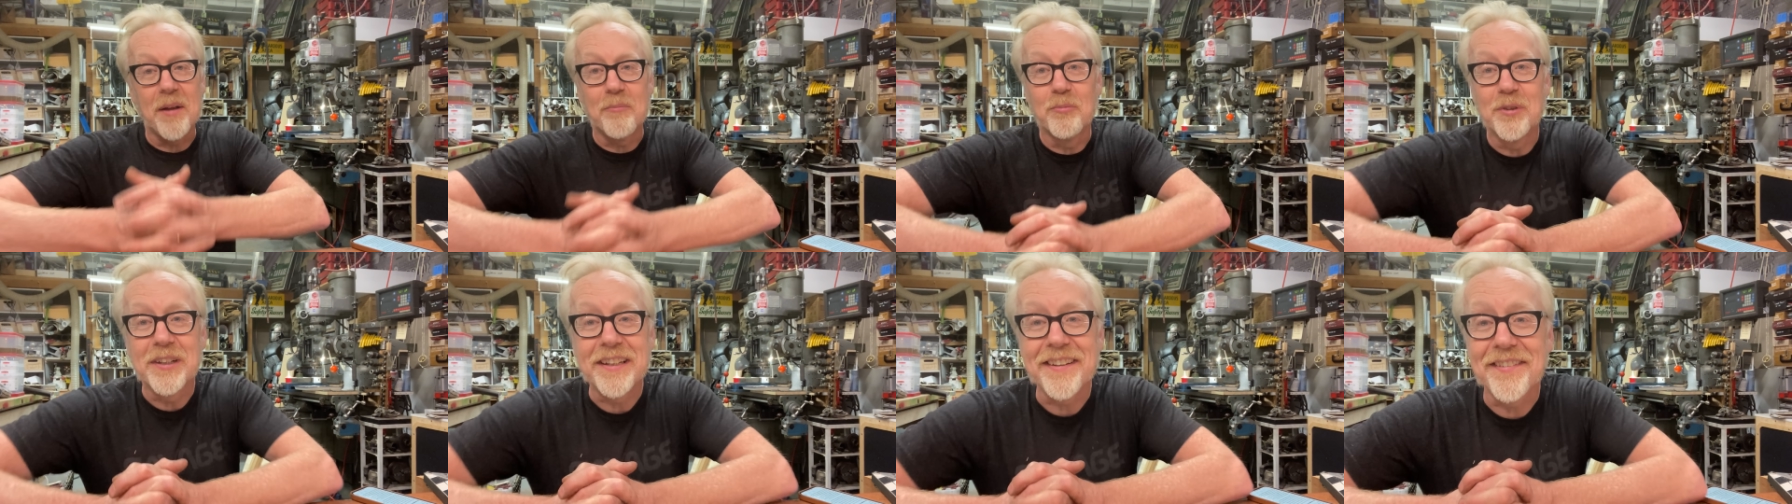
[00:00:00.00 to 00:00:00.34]

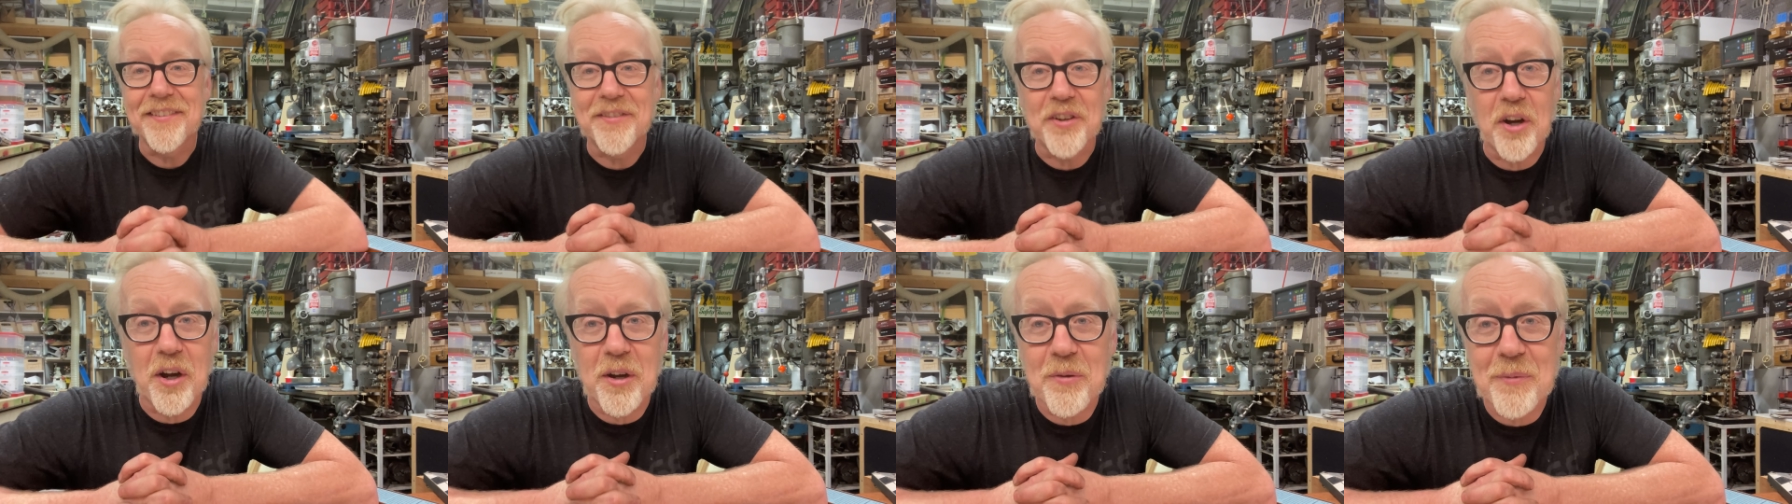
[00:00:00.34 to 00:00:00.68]
I'm really
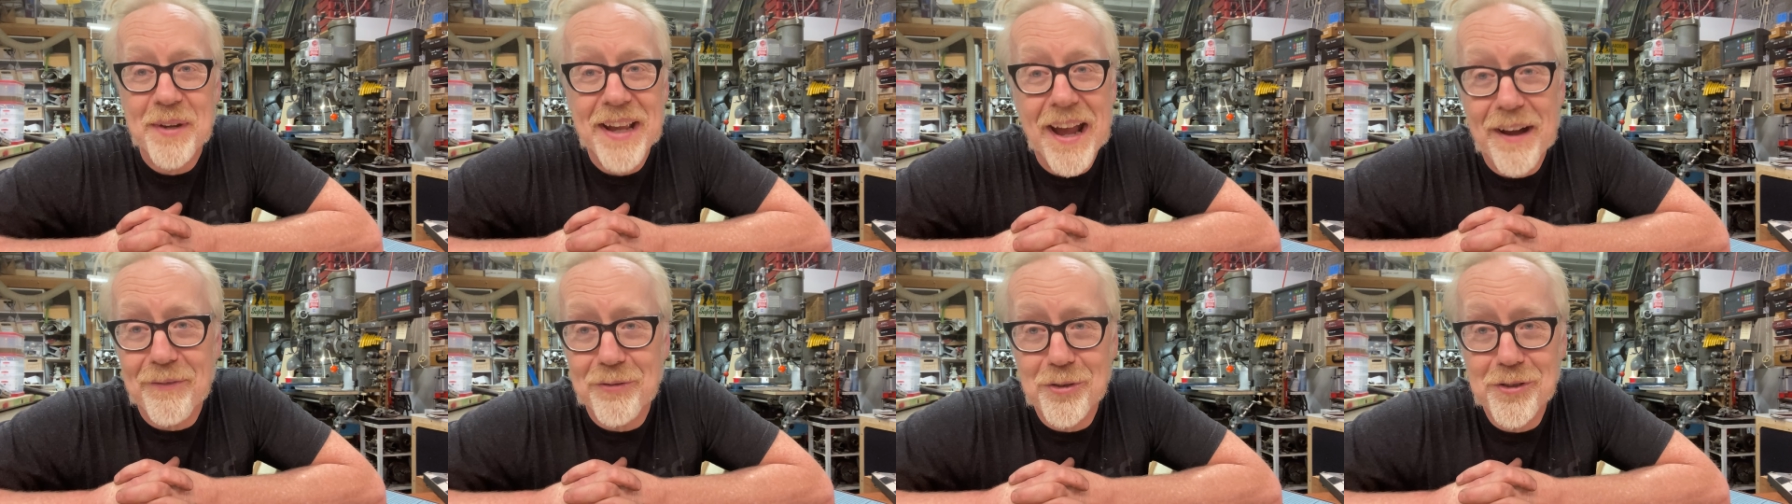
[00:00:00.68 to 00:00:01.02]
sorry
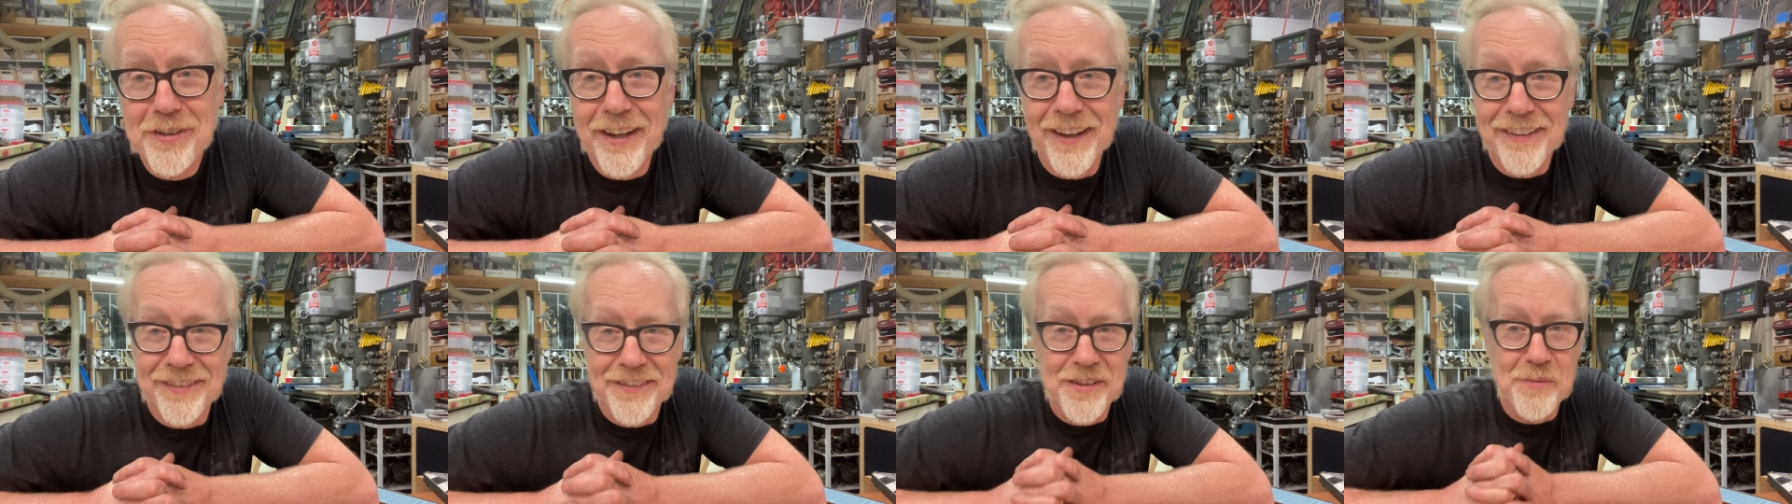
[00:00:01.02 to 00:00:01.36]
we ever
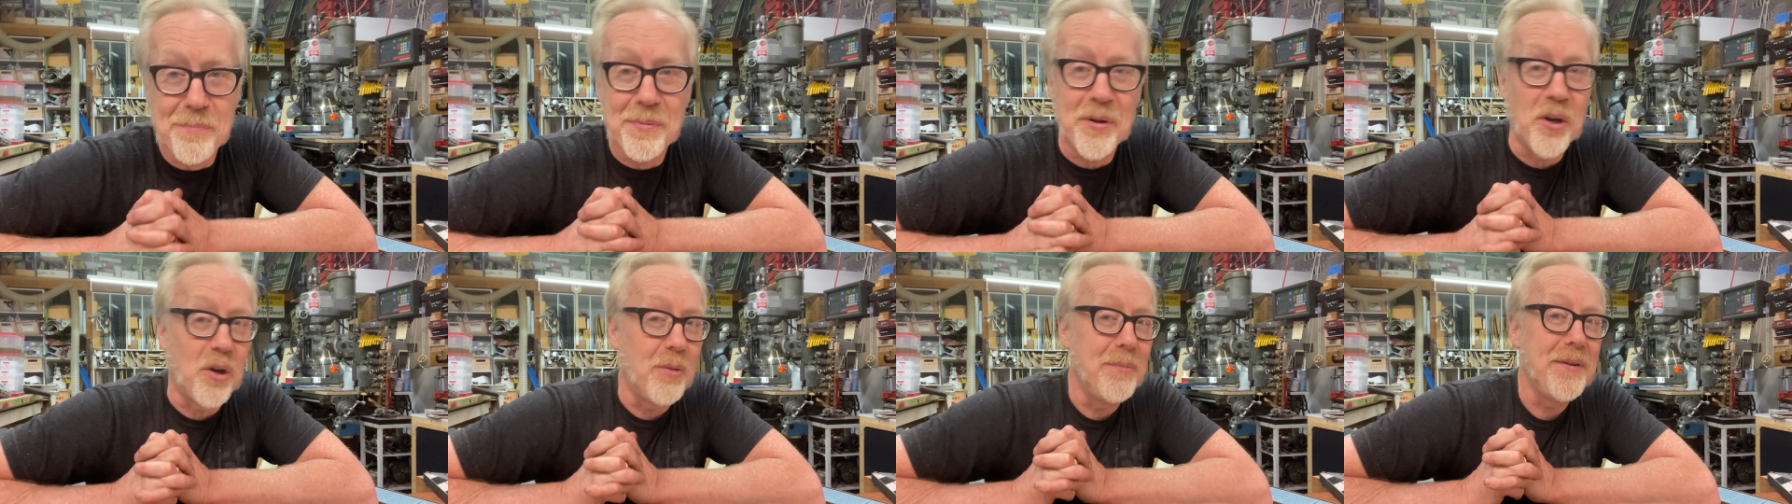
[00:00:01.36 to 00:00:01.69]
tested
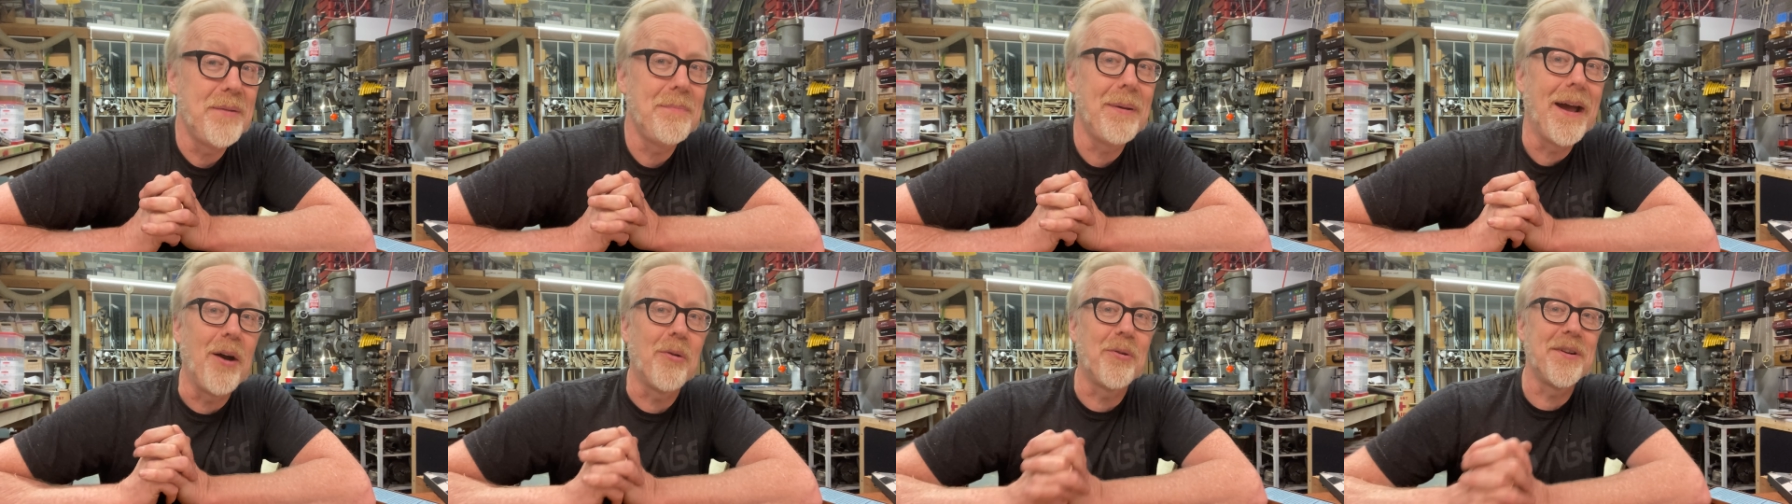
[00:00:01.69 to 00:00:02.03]

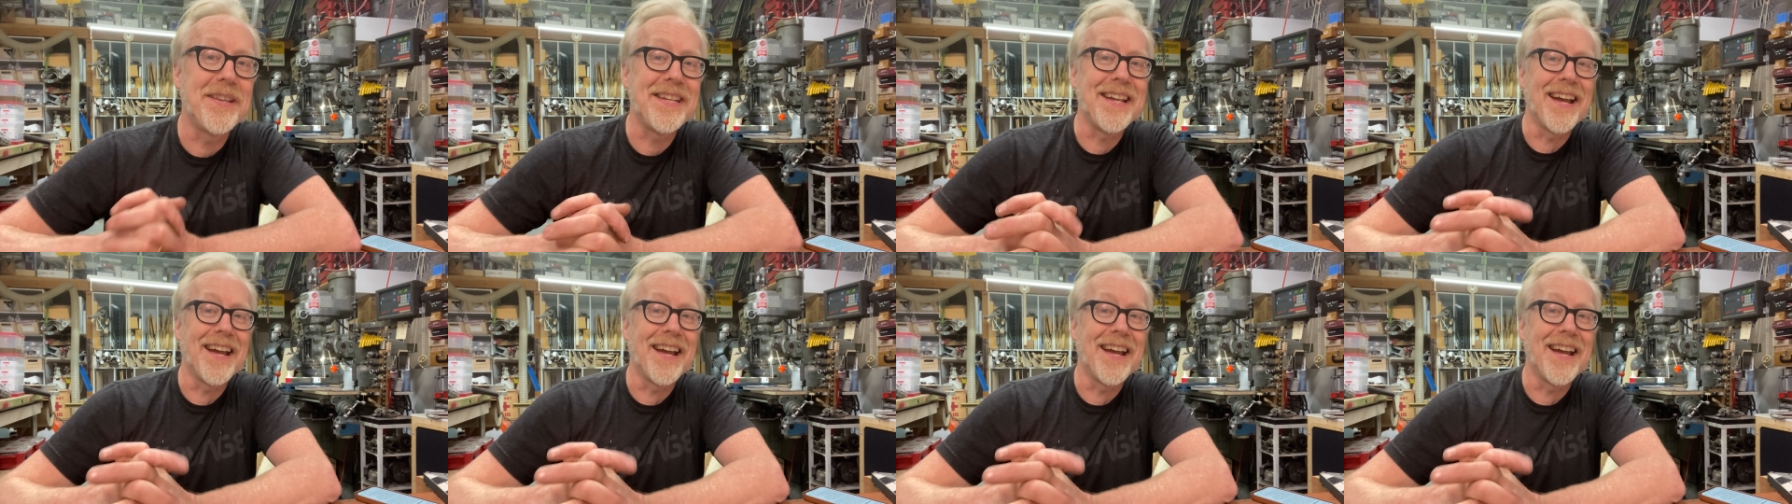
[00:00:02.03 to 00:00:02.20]
pyramid power.